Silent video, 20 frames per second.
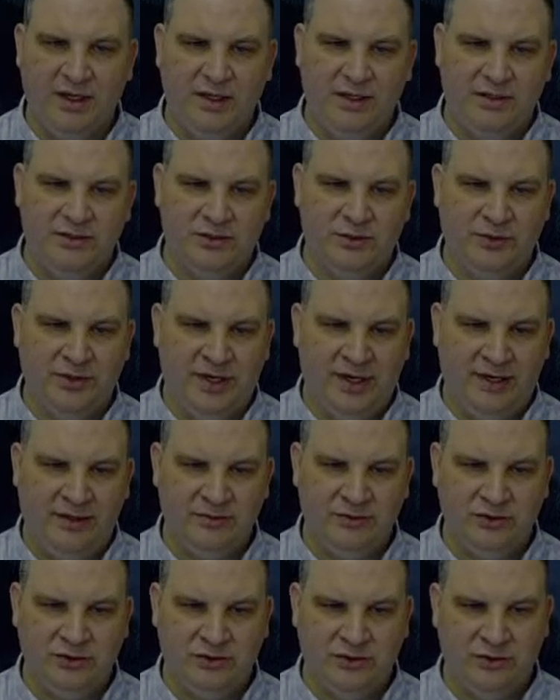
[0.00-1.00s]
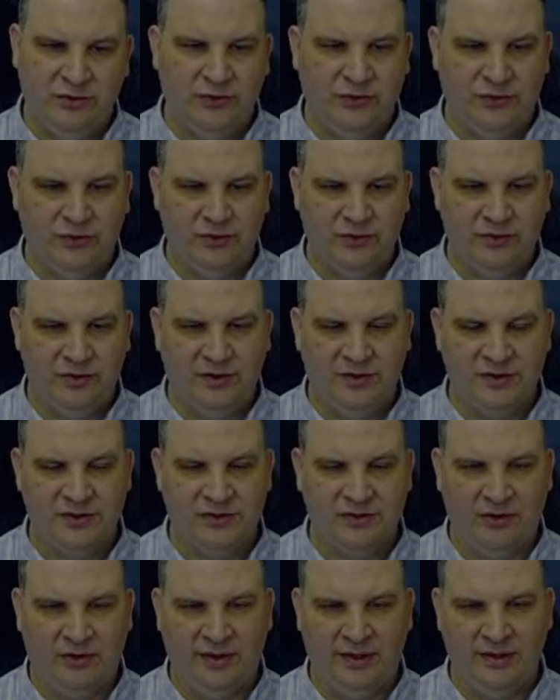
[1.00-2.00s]
So in Houndstooth, in the
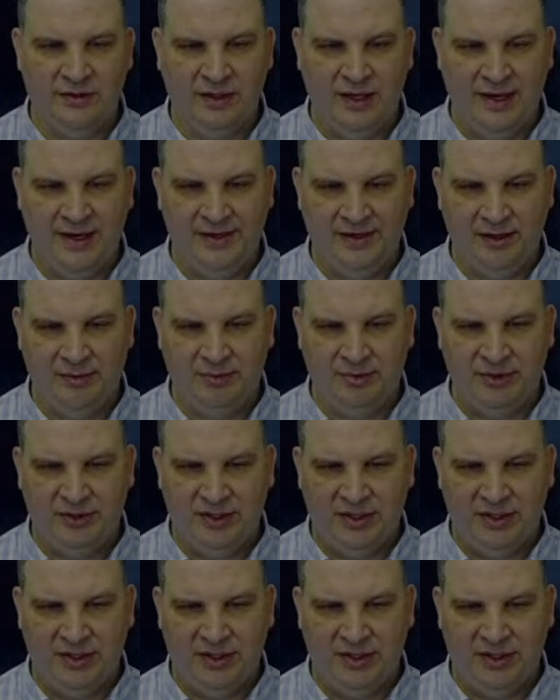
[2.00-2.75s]
starting lineup,